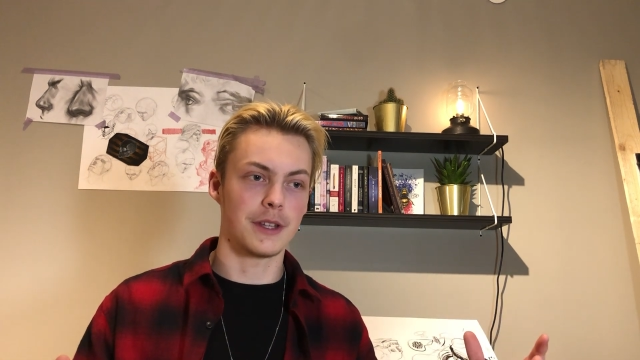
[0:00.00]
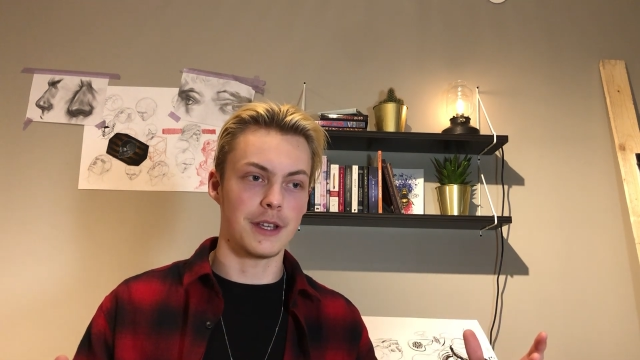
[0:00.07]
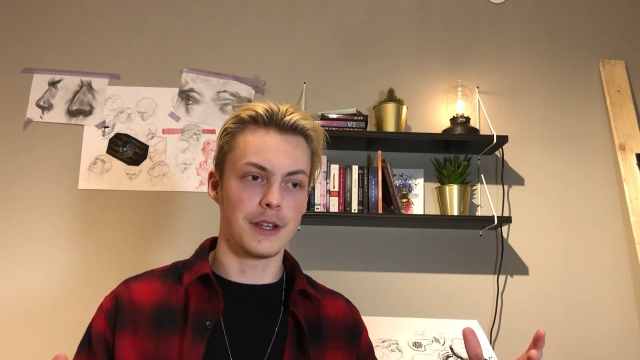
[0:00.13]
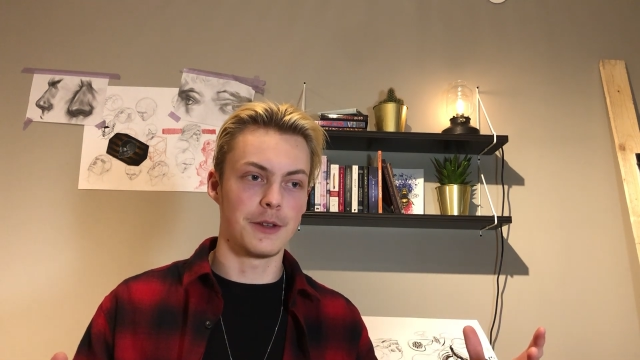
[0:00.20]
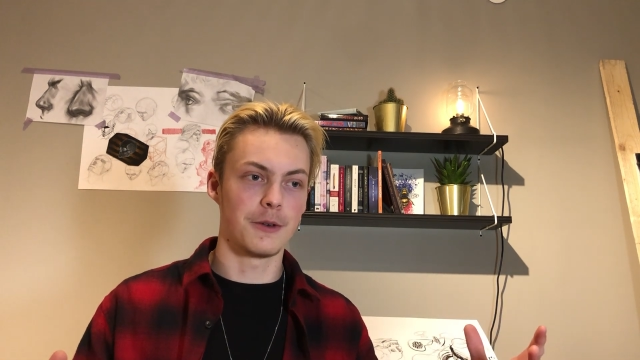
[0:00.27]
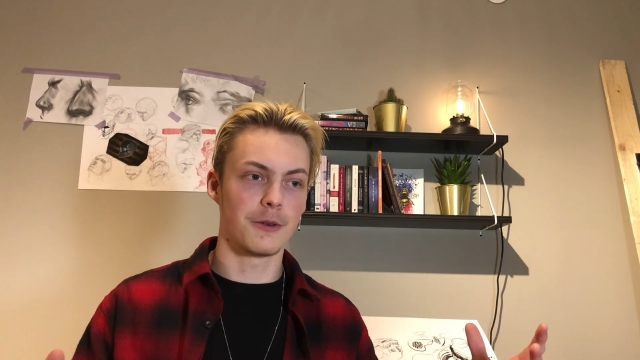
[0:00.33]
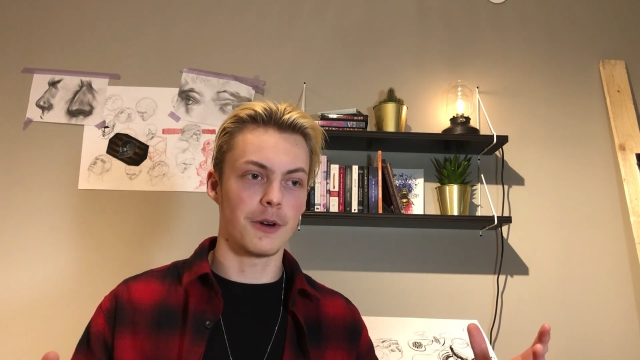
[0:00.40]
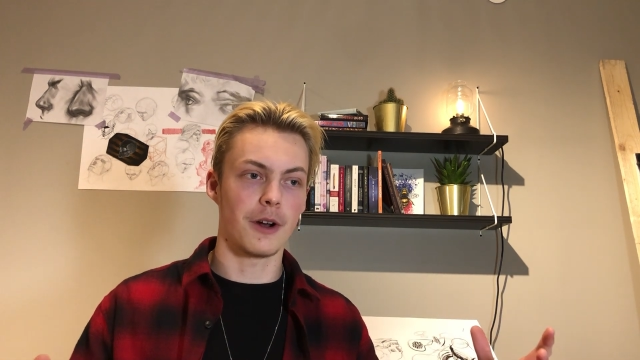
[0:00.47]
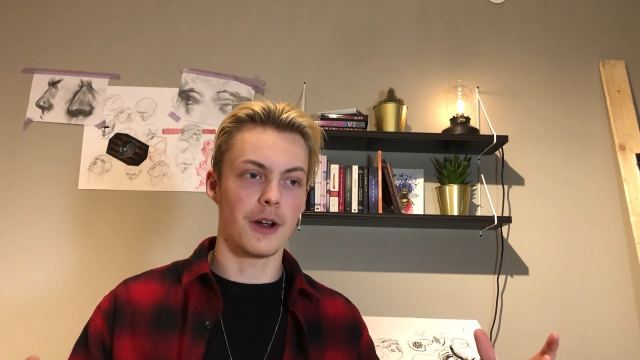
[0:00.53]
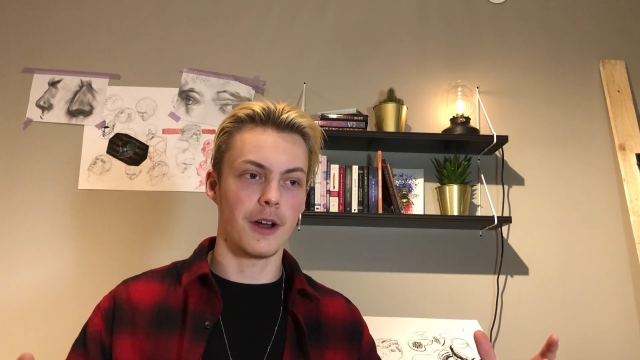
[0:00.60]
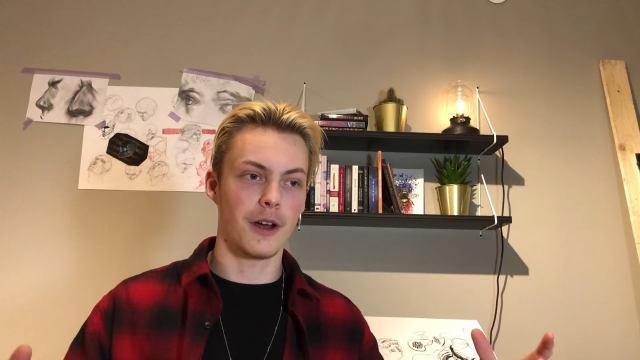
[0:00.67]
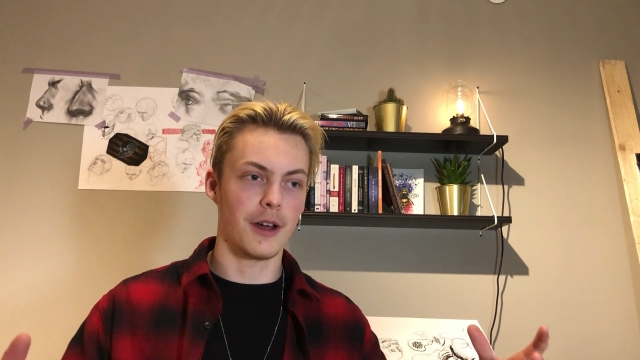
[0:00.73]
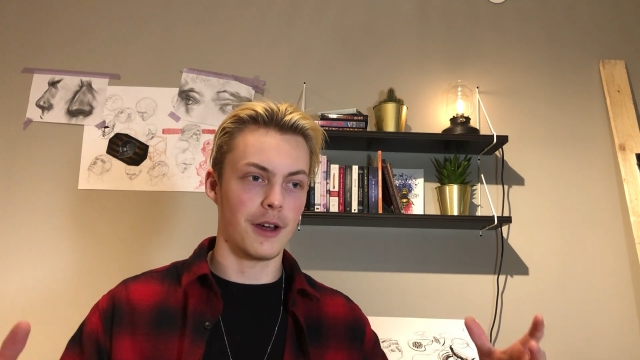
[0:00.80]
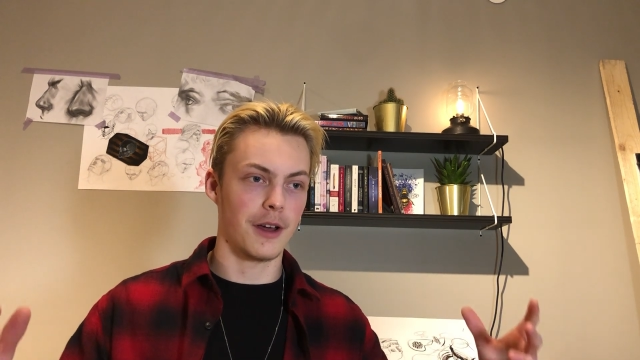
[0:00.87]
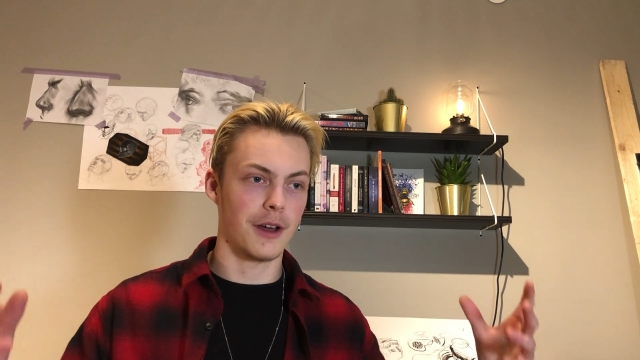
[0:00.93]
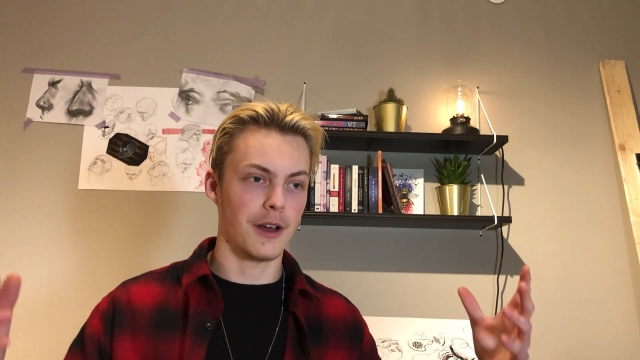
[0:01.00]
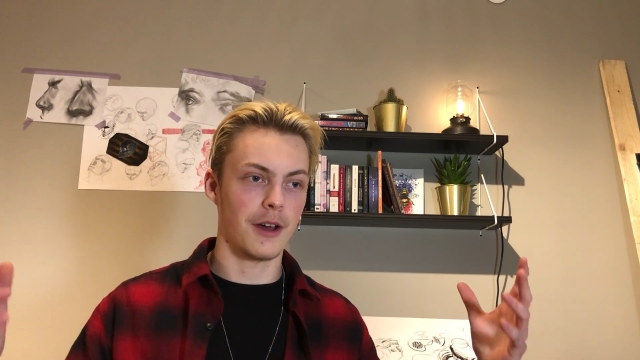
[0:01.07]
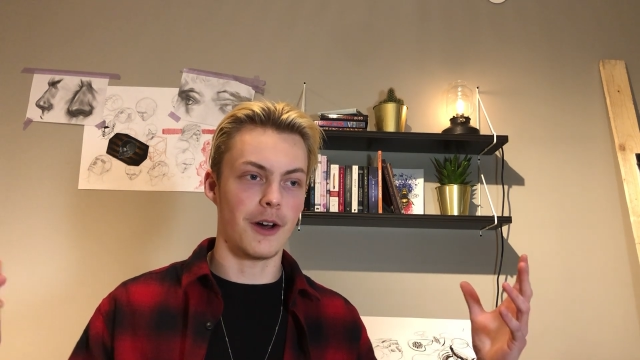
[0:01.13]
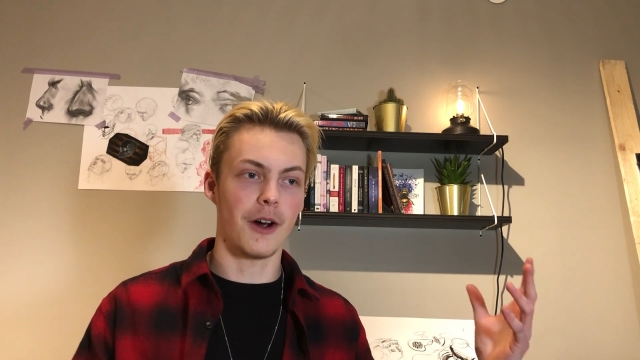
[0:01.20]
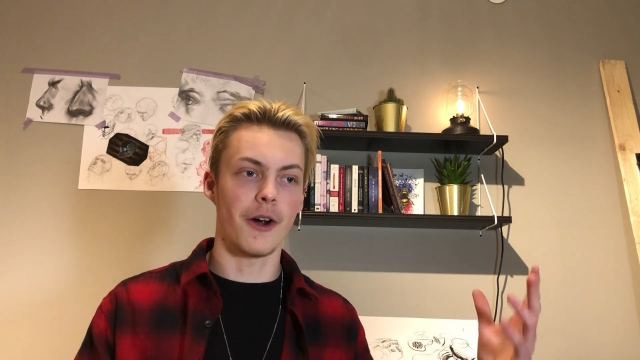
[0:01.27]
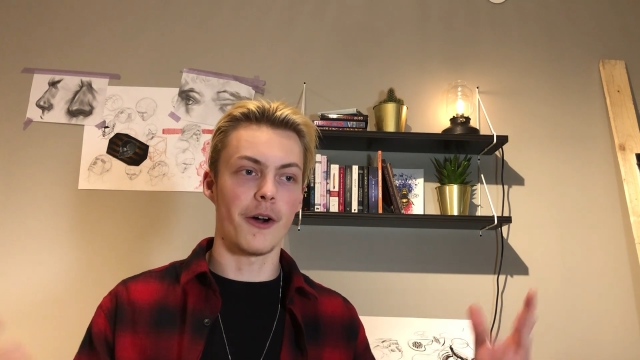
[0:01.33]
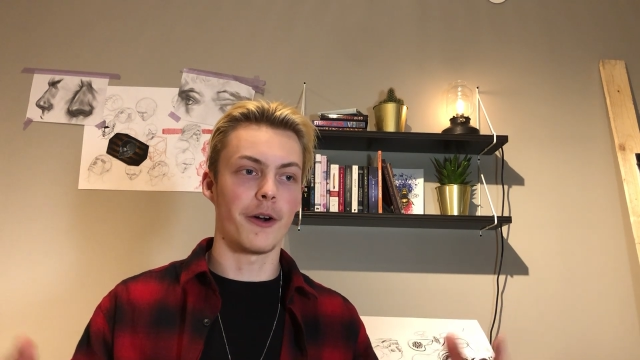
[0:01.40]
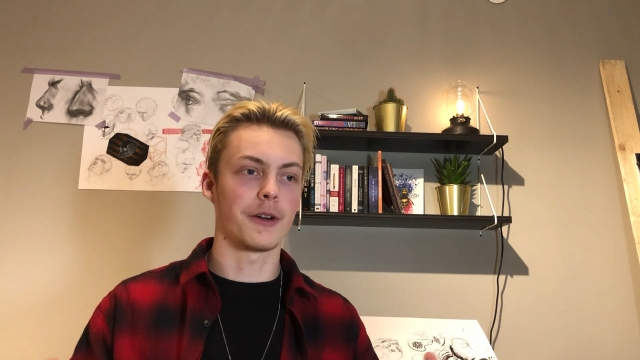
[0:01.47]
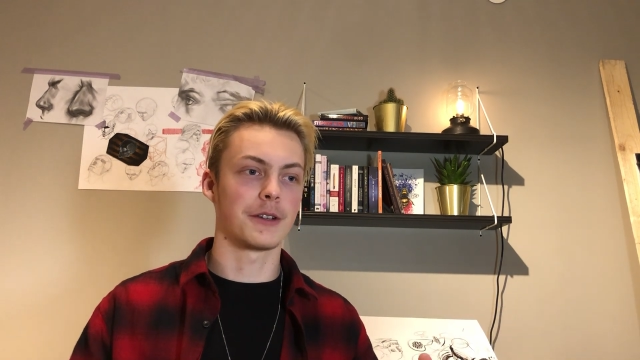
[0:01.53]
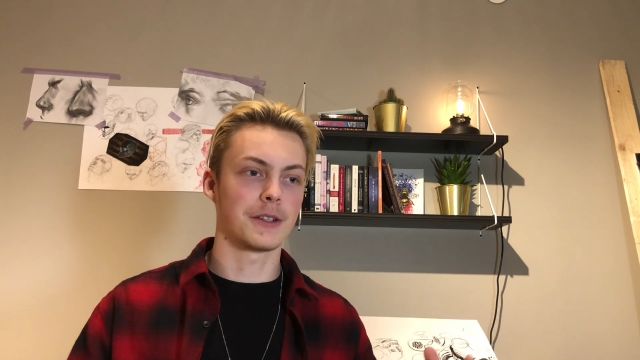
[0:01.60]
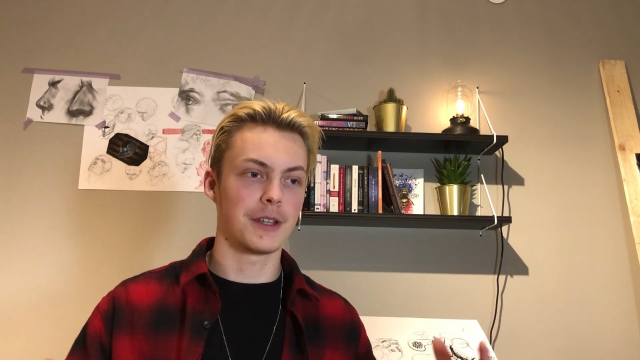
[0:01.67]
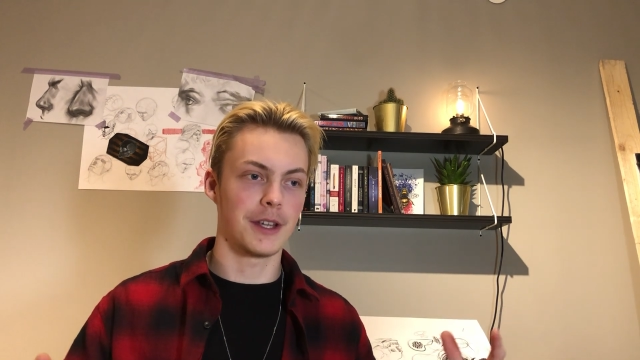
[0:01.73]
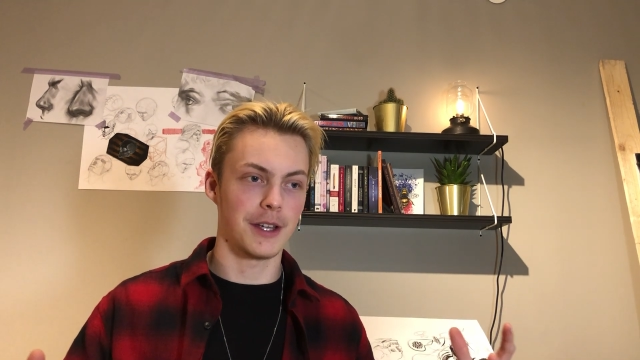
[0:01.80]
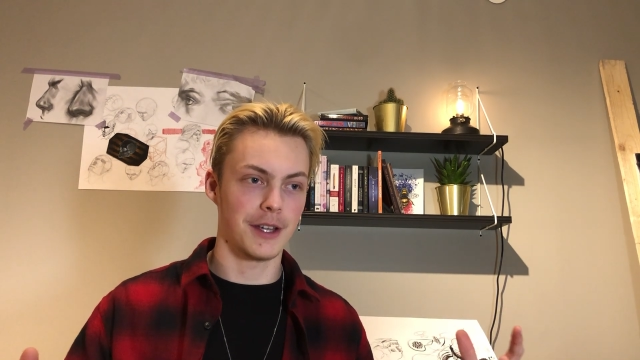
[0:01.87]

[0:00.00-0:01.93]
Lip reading: in your art.